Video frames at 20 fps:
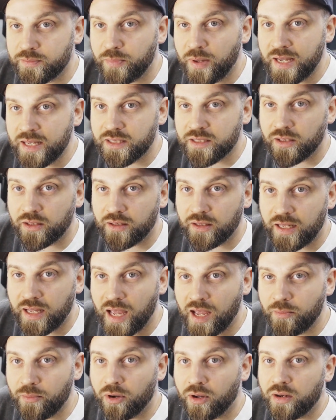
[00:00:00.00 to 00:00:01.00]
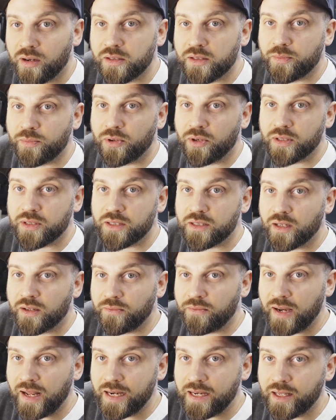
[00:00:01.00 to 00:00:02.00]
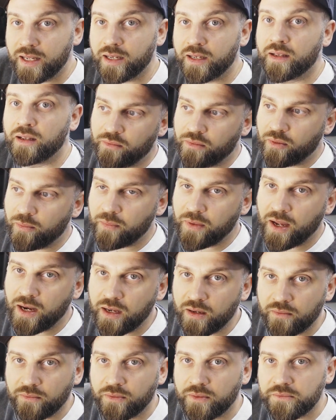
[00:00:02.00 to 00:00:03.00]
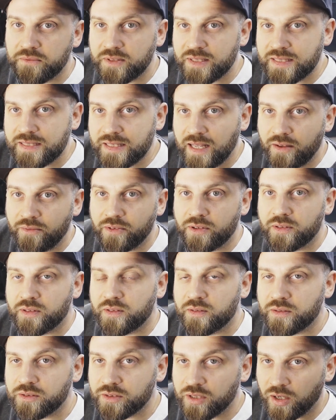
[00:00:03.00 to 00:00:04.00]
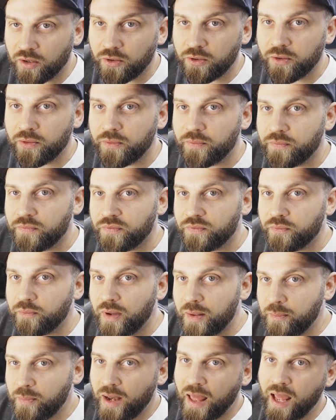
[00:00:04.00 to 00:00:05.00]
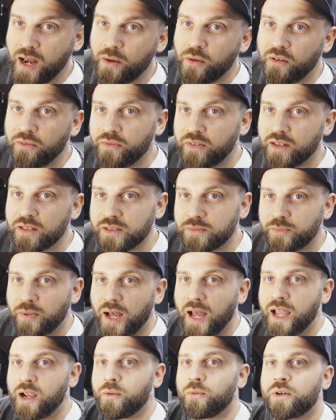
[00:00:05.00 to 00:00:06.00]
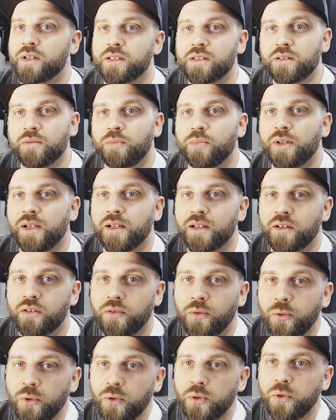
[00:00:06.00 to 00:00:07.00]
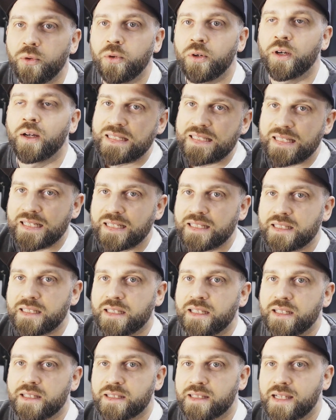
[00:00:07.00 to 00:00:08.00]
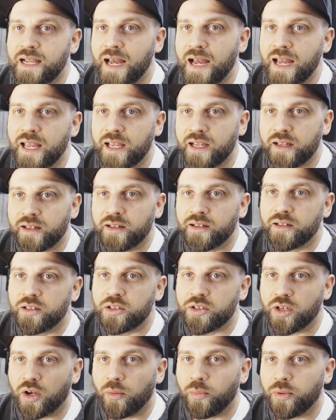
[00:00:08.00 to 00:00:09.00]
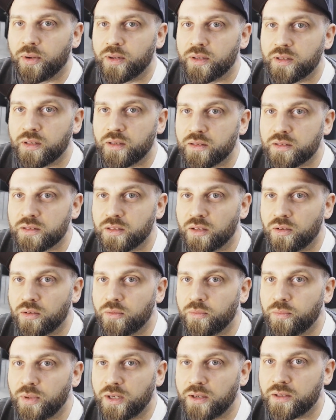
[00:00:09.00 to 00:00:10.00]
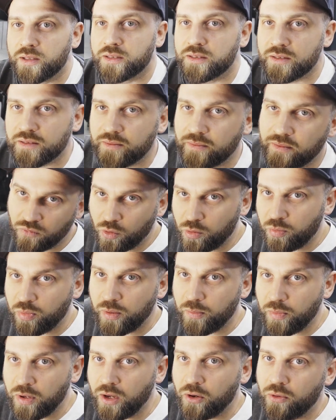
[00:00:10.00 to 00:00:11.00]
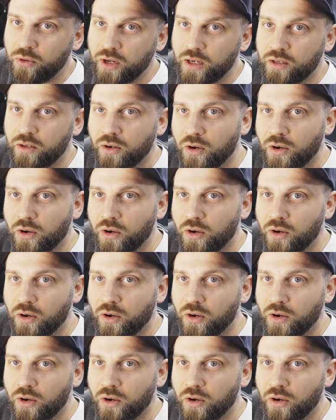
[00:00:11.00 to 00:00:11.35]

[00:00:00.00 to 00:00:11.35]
based on the K-model Sportster Flathead from 1957. So my plan with this bike was to build a true 60s-like chopper. So because would be period